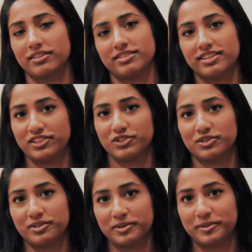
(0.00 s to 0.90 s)
on stage.
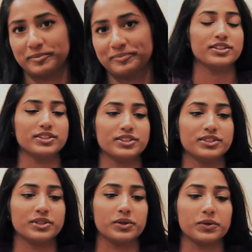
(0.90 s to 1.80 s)

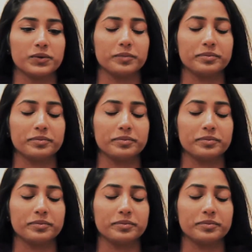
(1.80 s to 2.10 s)
So